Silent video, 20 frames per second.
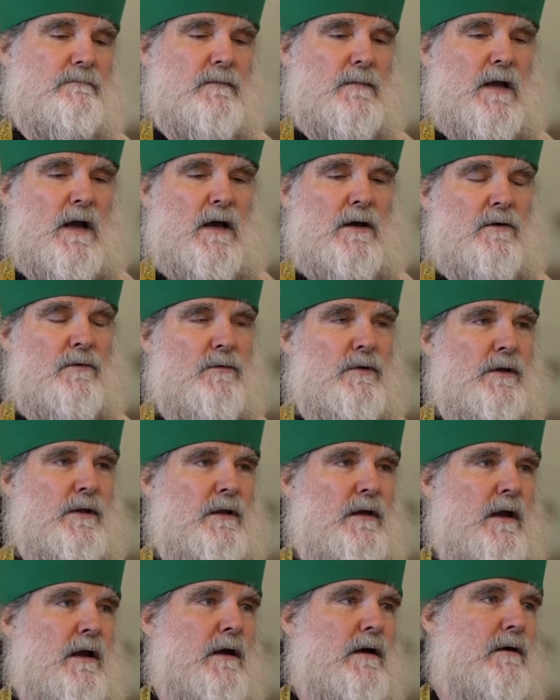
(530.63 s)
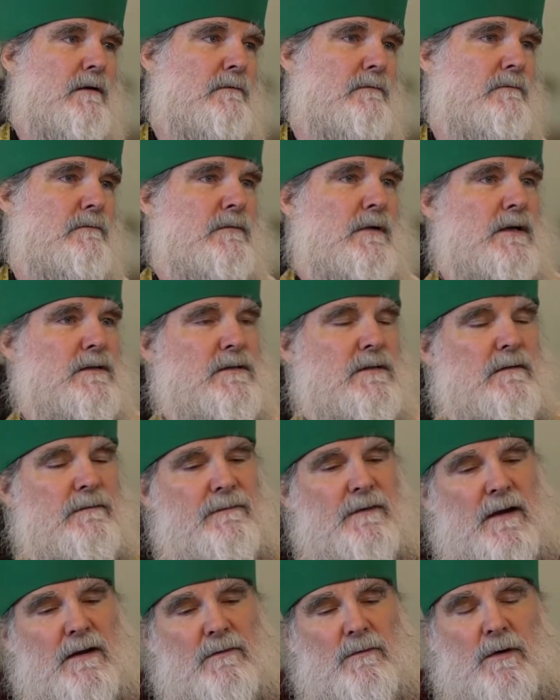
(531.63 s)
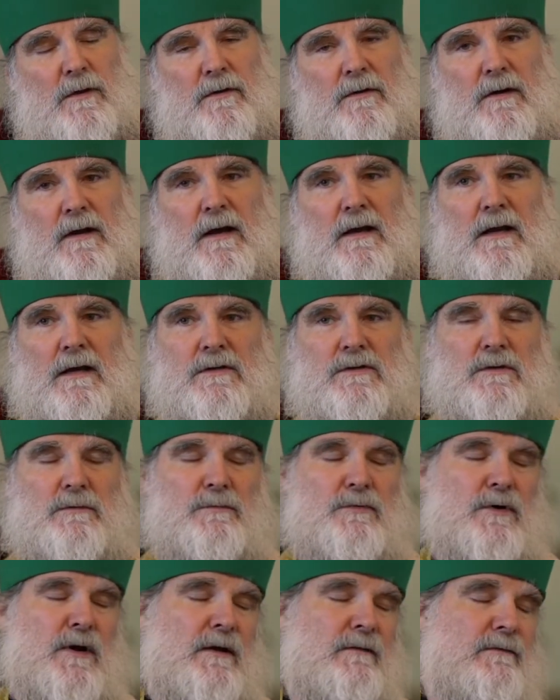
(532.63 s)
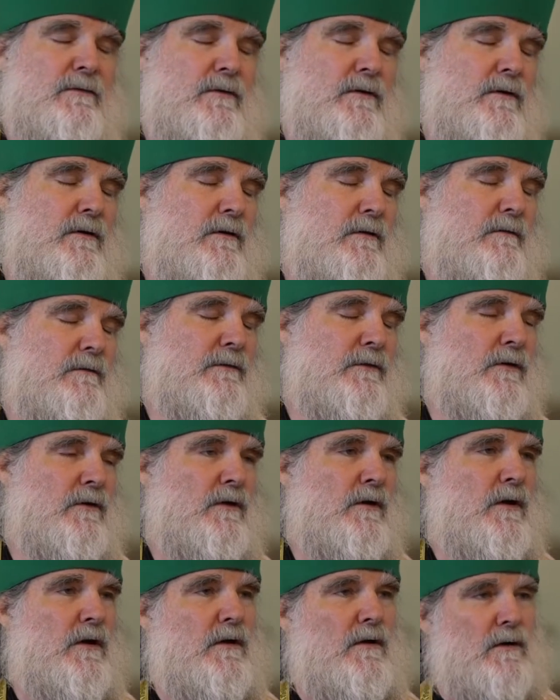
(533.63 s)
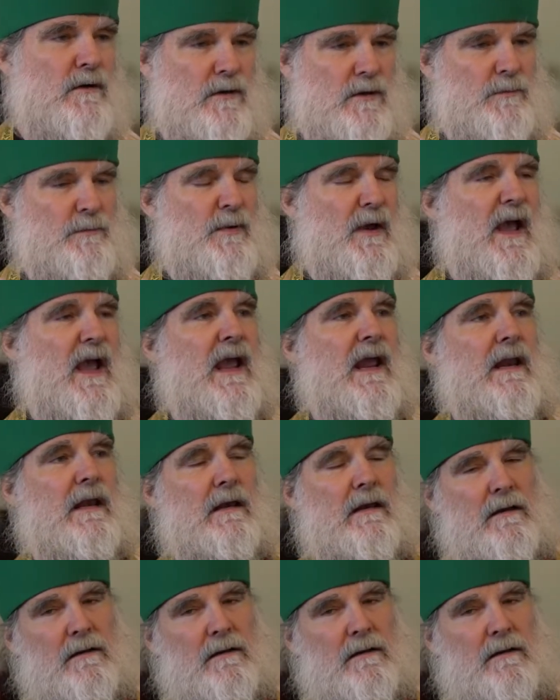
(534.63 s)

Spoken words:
I don't really care. It doesn't affect whether or not I should pray for her and feel her pain.